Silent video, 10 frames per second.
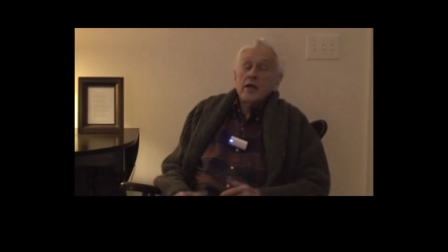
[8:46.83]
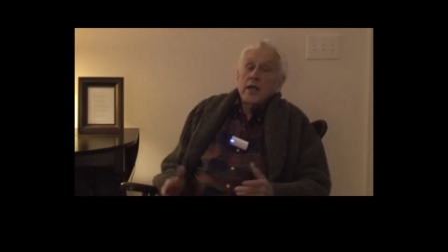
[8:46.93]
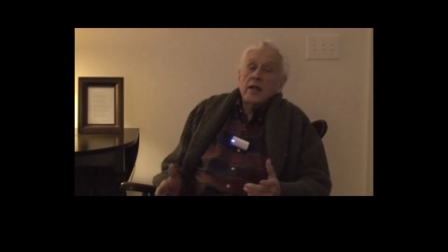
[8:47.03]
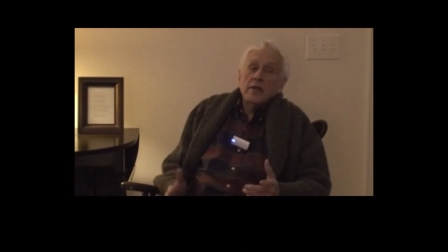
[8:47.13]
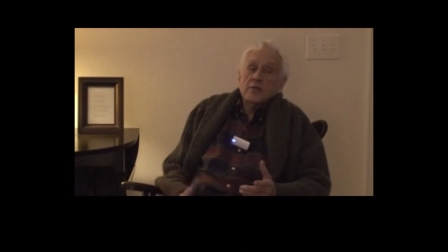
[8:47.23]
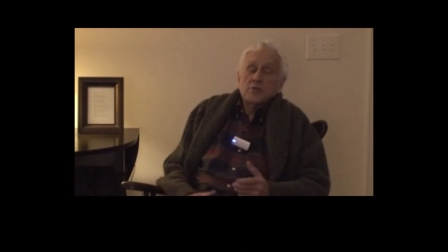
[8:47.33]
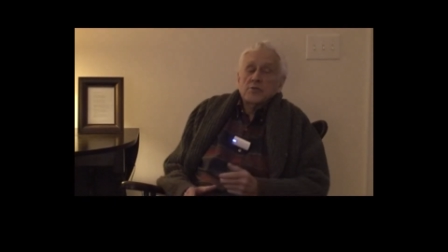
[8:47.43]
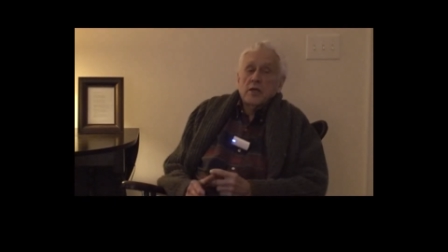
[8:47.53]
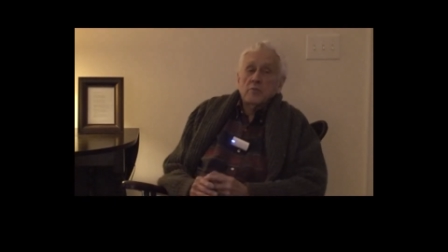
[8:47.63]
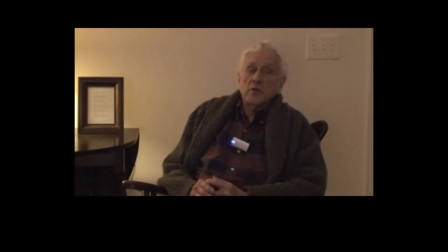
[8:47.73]
And Ellen does
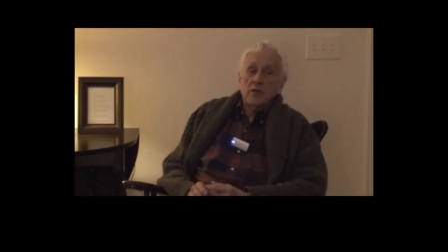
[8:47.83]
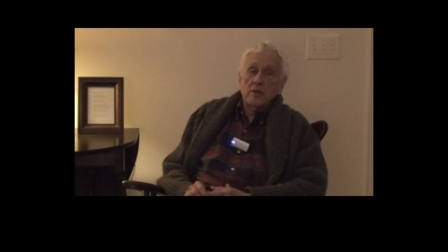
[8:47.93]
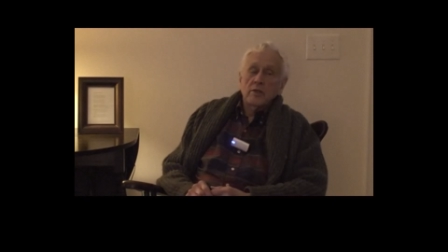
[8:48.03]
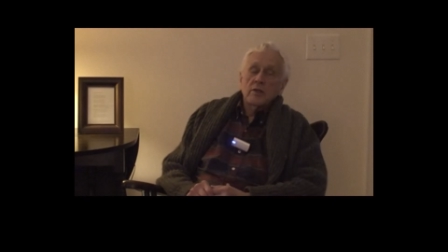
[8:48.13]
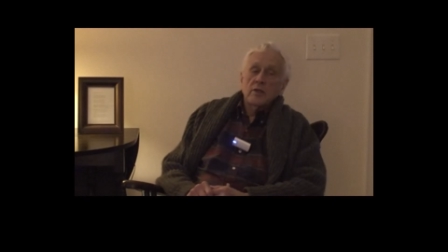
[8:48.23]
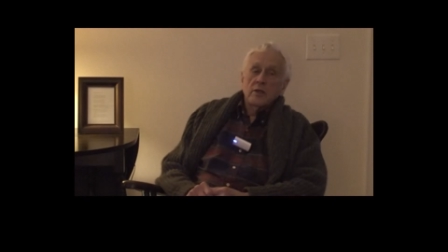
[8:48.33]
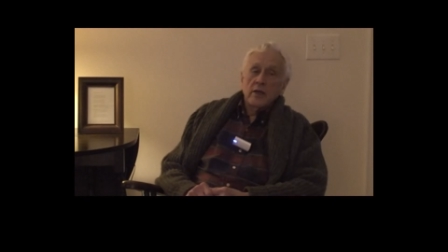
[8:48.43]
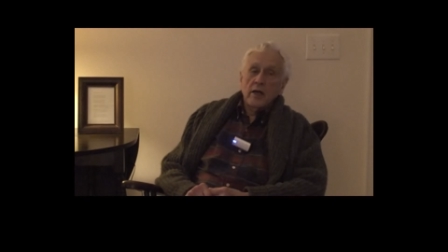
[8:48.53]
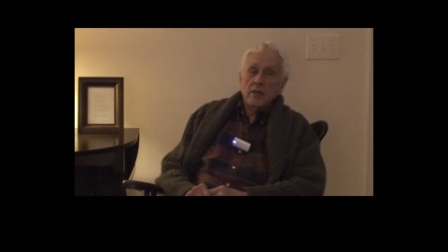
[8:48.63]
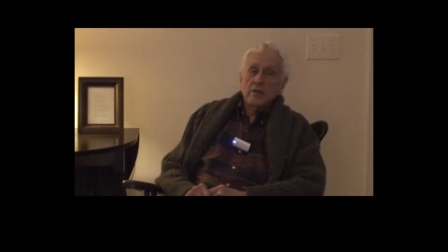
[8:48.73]
the same thing.
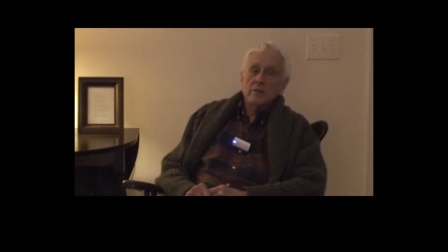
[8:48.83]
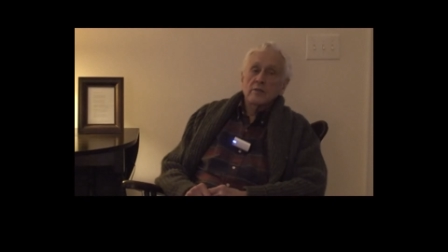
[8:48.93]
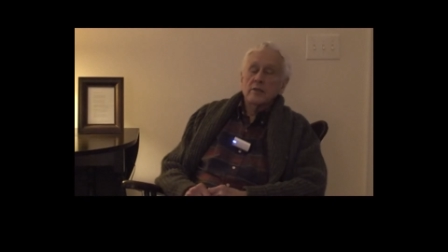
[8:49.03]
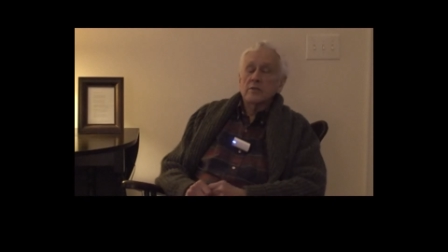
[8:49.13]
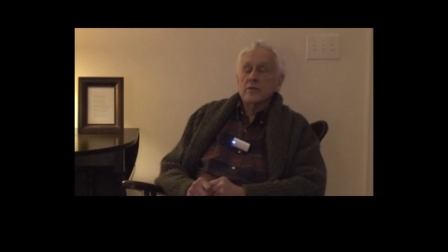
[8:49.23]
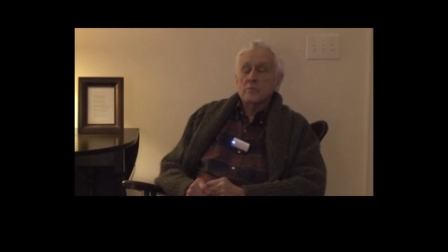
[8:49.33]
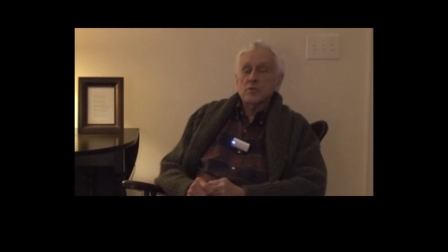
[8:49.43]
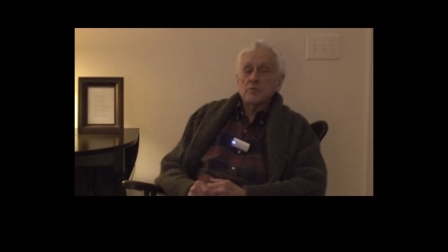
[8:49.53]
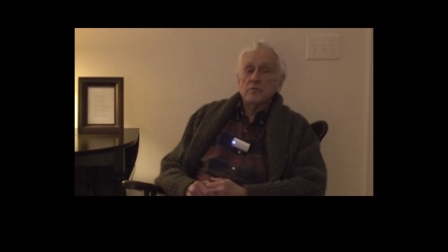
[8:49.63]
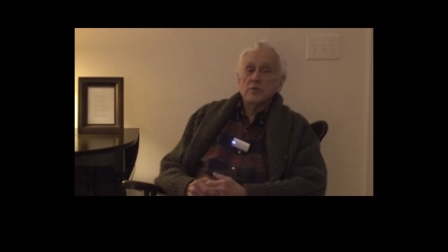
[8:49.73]
Ellen, in
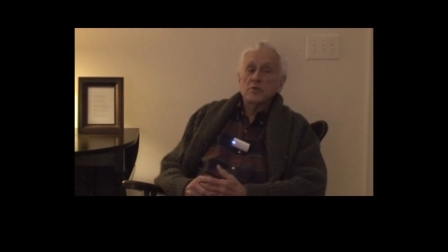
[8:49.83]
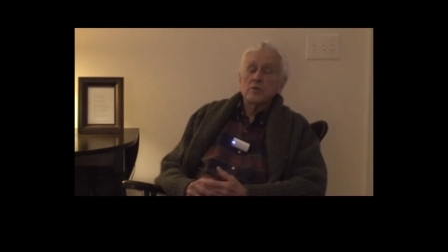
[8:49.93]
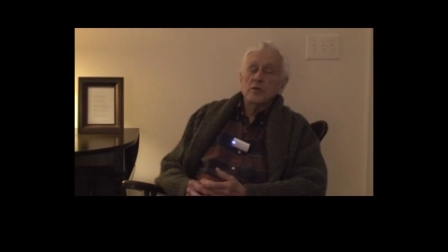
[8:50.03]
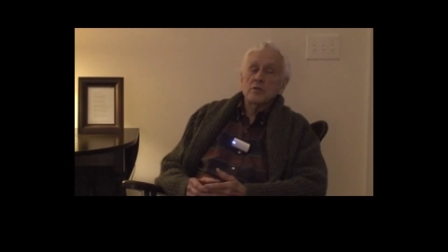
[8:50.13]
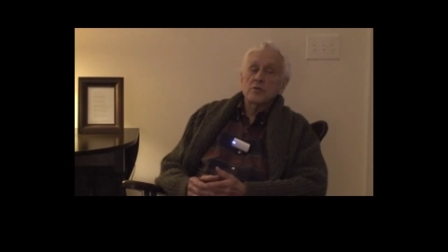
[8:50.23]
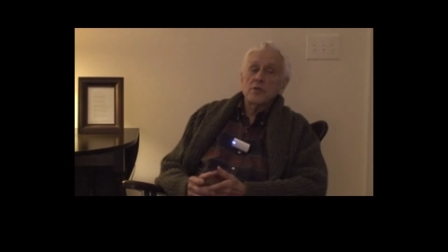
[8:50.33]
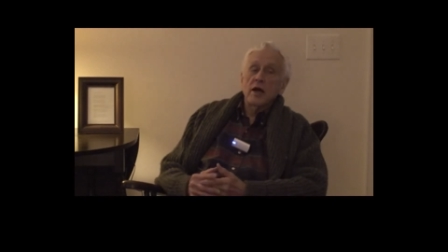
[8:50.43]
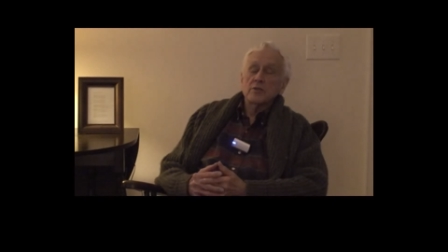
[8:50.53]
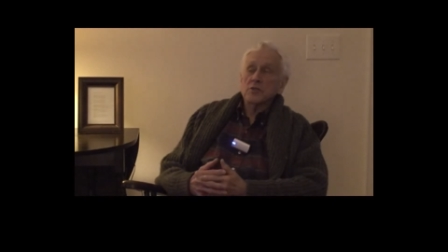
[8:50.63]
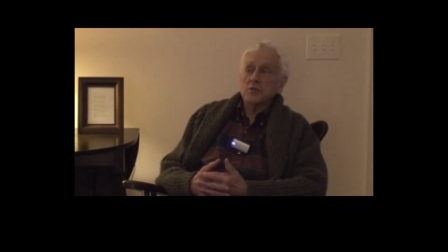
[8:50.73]
terms of, is, is
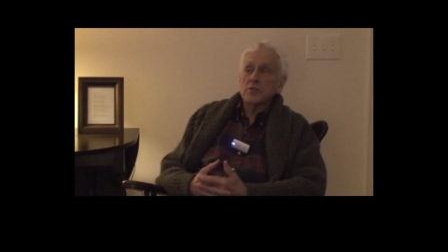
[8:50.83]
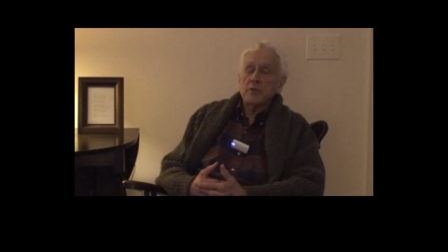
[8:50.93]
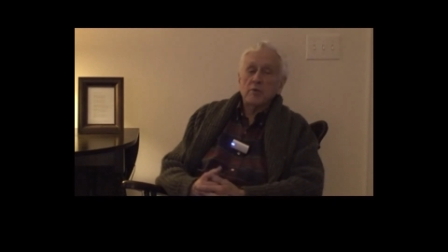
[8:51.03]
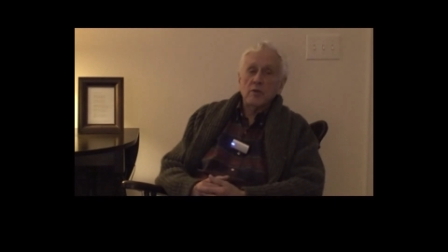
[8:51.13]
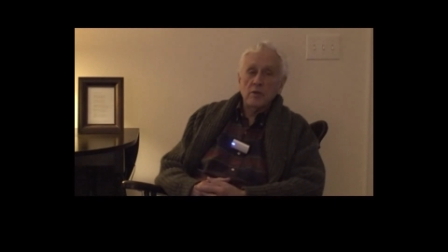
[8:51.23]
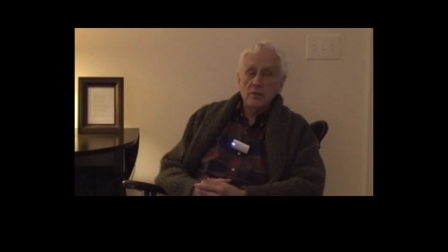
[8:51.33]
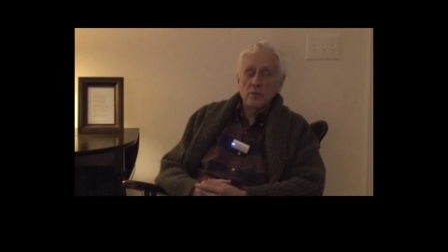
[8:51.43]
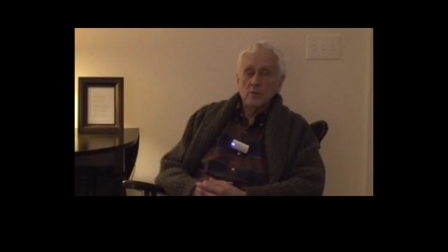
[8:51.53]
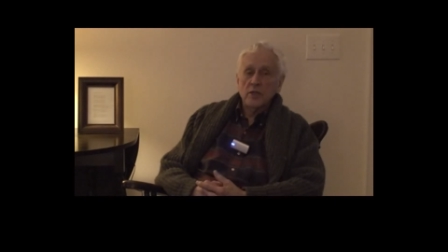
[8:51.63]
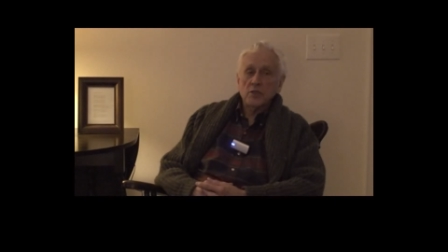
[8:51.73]
not just a
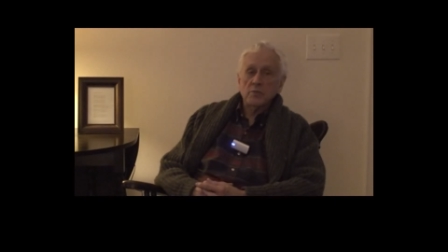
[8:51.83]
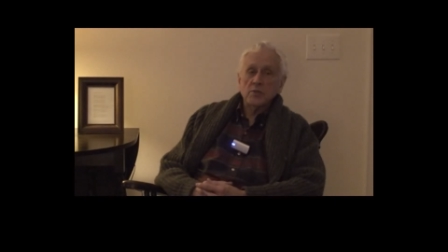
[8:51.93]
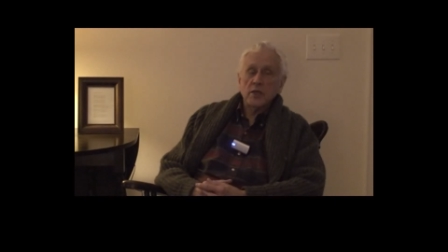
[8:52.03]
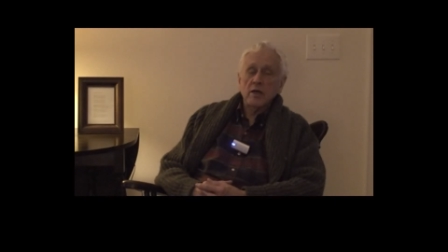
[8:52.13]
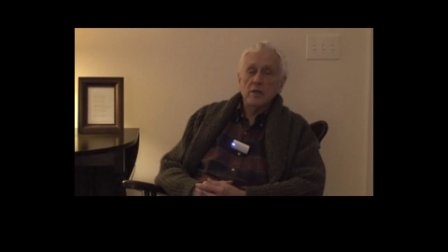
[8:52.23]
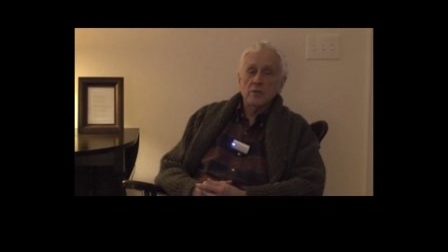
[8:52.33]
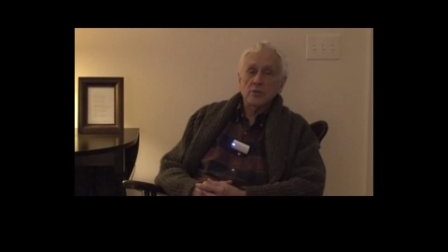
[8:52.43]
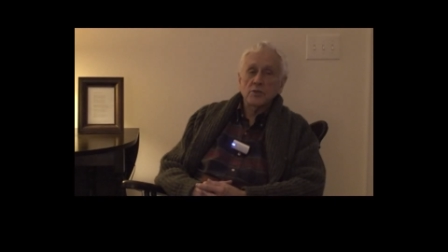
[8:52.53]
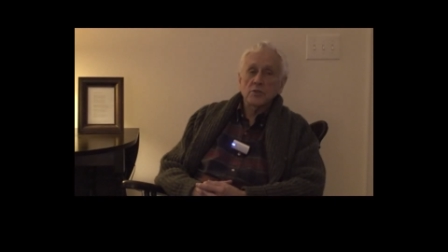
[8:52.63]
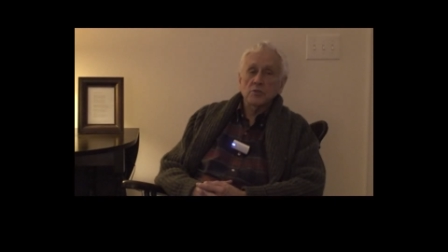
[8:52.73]
typical Old Testament
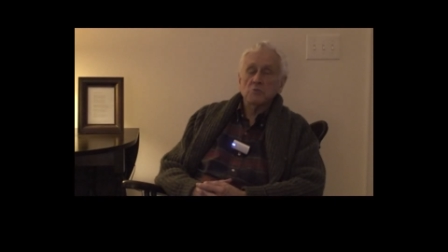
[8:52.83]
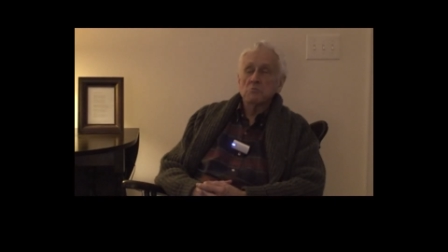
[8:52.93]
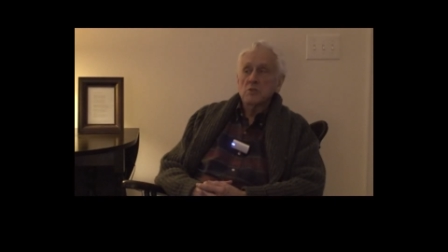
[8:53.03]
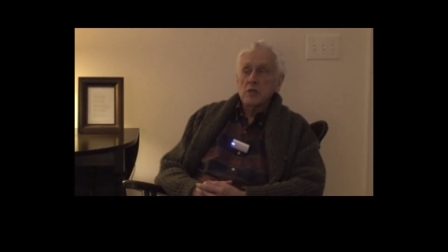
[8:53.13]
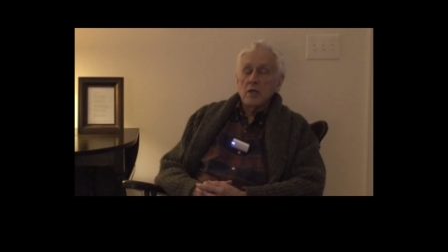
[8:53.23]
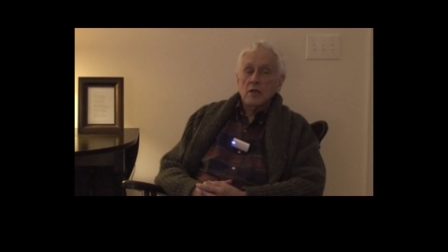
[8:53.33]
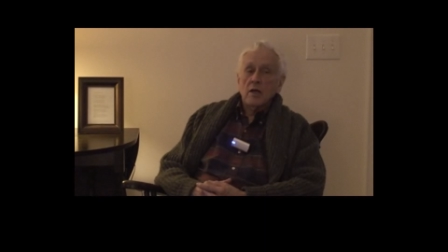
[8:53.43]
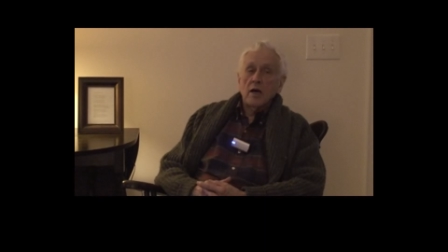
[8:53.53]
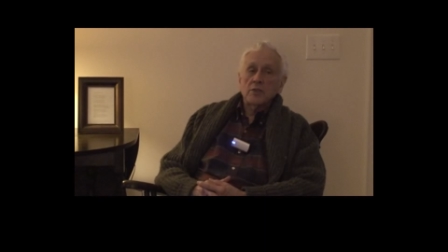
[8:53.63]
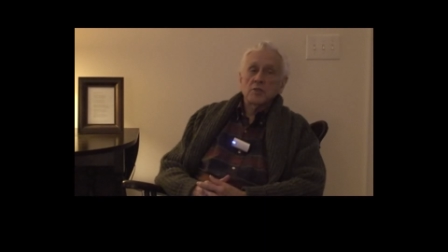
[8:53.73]
scholar. She is
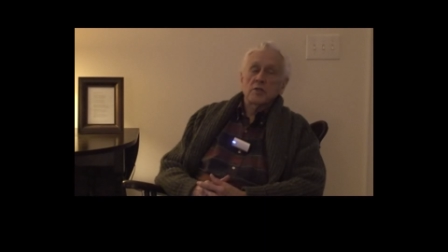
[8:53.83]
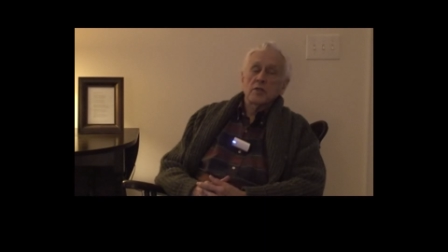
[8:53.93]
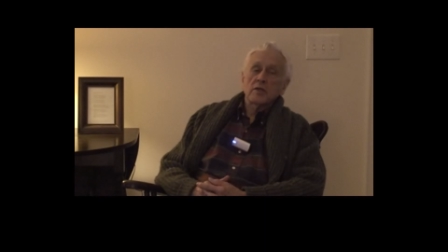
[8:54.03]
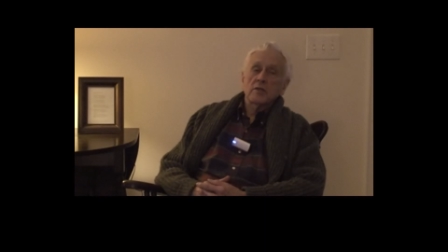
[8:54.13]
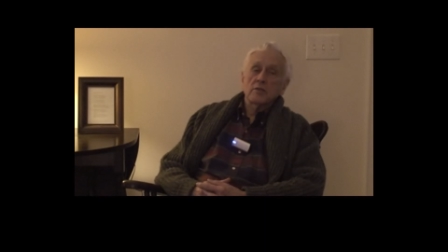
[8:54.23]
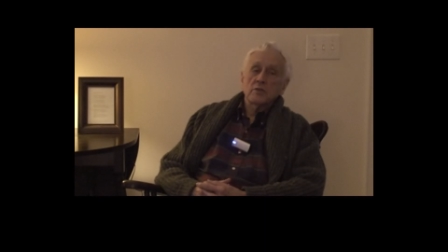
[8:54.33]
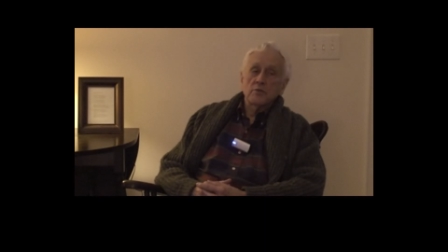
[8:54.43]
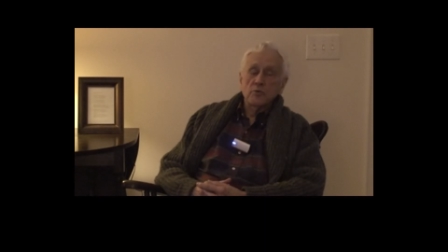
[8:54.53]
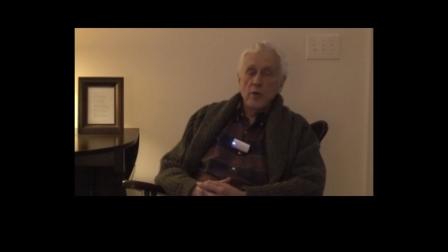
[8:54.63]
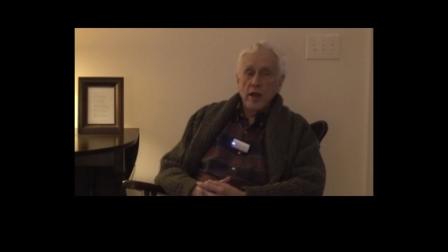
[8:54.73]
constantly into
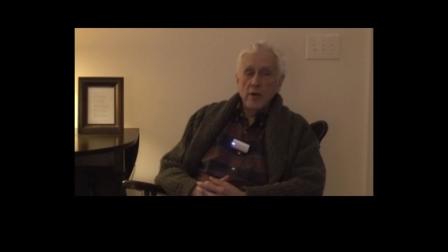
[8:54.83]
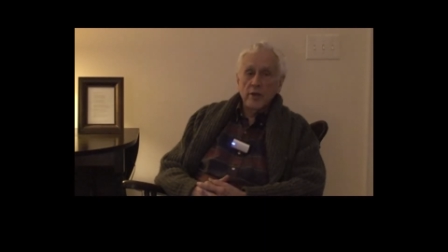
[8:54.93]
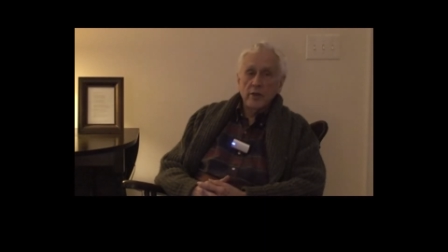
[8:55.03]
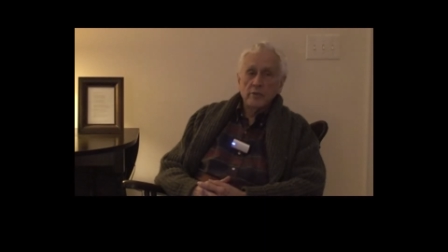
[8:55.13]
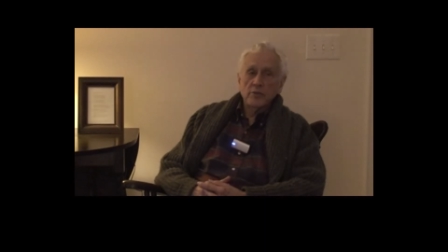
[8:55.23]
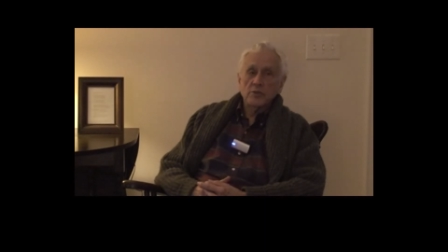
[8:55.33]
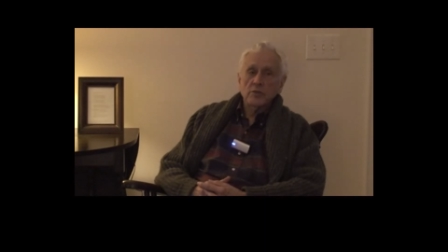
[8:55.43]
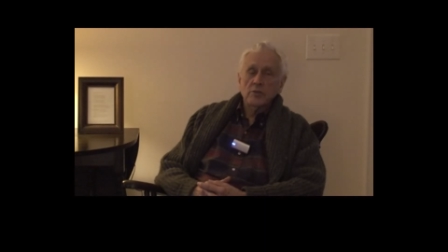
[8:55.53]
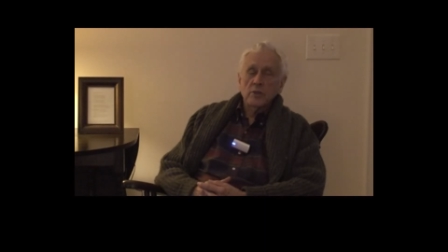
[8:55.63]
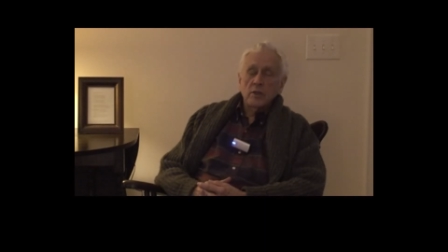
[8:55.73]
new areas,